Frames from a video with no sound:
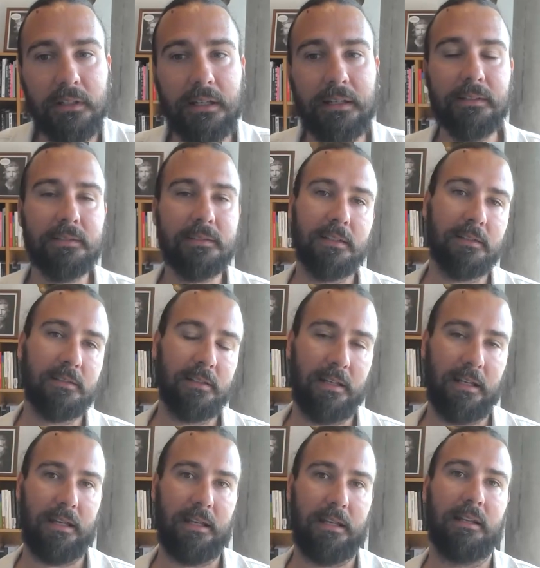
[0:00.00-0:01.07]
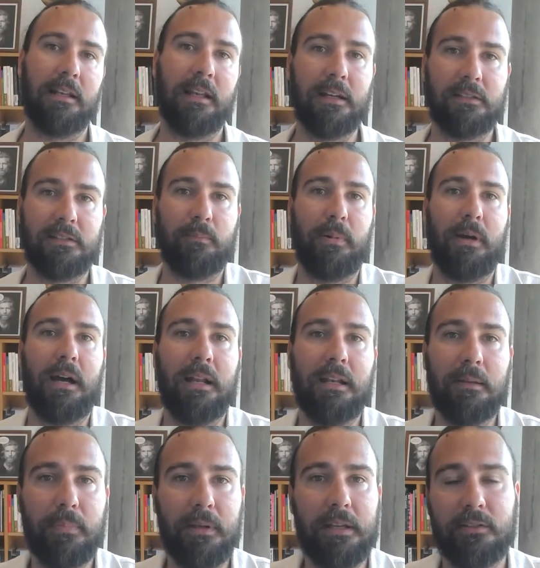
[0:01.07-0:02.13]
in the sense that I analyze the party
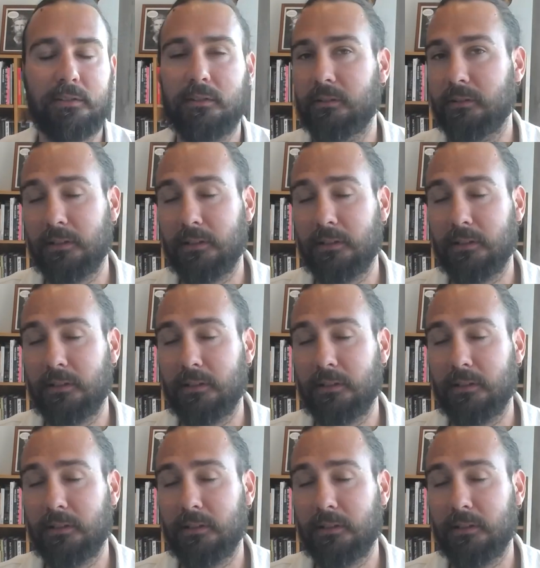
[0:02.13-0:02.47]
based on